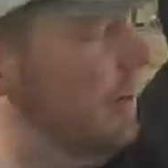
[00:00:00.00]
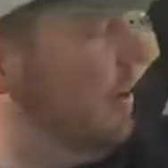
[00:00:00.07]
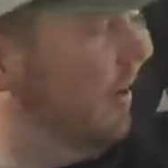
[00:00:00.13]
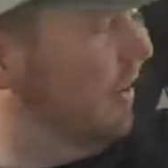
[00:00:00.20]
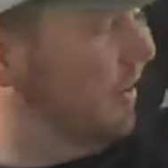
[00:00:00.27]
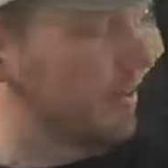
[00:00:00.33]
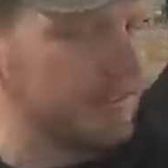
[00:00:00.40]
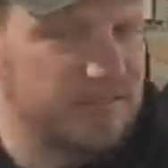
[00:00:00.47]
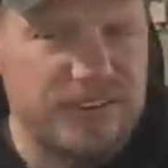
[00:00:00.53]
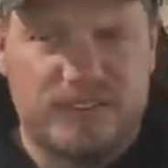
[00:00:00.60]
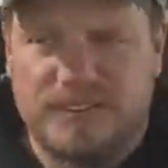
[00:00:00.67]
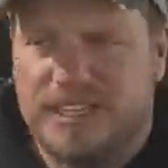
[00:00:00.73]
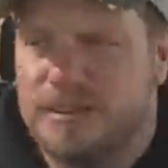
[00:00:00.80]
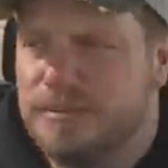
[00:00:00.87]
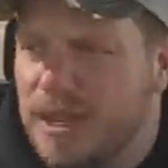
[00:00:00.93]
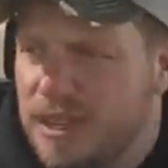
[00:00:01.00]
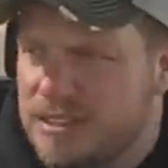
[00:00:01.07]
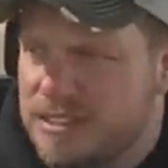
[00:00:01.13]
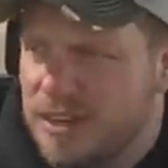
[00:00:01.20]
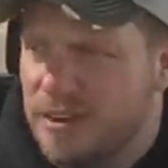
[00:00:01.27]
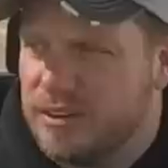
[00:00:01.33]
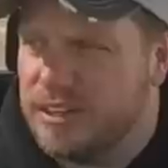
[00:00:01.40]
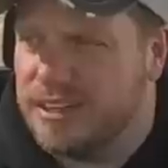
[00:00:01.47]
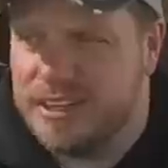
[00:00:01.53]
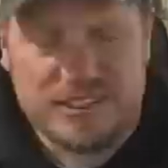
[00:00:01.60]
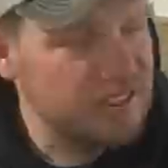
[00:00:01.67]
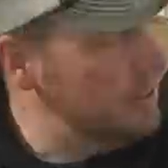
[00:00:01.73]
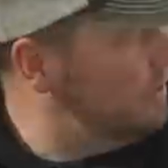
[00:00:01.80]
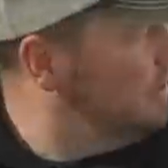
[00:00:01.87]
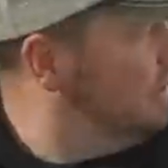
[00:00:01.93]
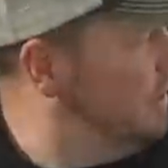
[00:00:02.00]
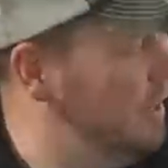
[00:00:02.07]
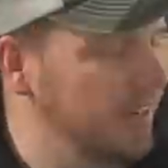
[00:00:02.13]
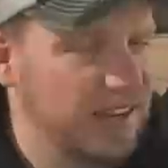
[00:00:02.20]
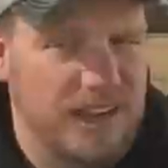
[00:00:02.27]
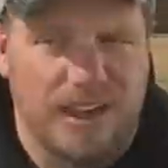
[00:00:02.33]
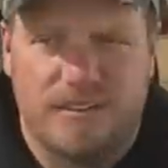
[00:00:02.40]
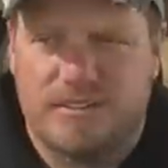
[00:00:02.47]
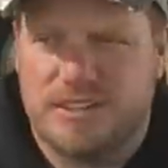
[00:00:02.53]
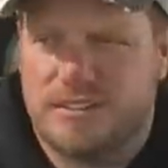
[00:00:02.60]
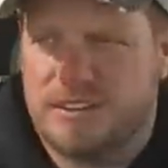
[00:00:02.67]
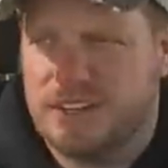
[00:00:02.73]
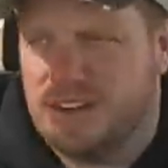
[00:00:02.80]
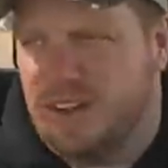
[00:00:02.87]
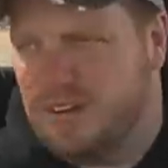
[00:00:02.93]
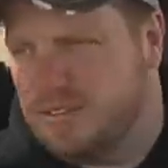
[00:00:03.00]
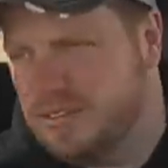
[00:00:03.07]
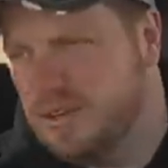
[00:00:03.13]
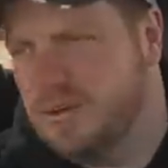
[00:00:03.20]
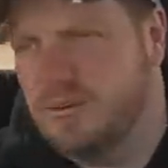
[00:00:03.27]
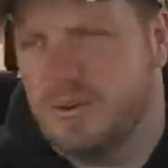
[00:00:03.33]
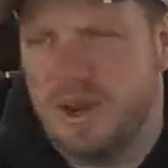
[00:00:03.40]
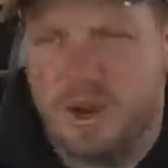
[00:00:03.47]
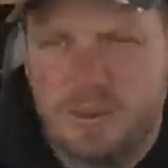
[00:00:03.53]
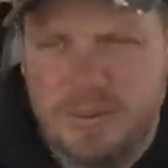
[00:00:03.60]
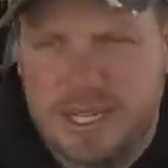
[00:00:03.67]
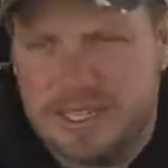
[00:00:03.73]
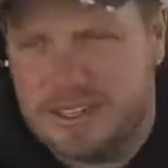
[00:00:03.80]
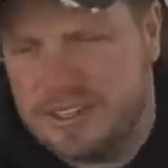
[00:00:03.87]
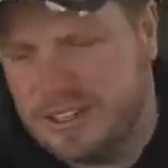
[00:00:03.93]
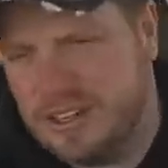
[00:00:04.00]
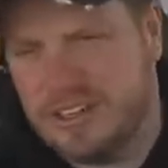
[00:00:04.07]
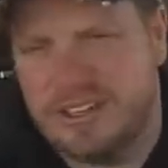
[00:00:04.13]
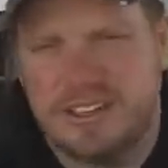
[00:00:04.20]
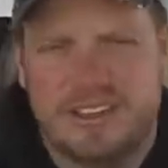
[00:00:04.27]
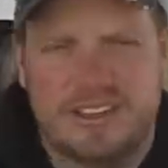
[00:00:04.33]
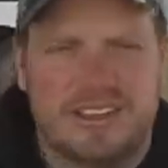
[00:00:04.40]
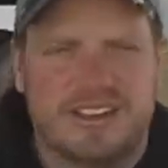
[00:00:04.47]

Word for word: 115 miles an hour in the desert. I've driven it off-road in Wyoming in the dirt,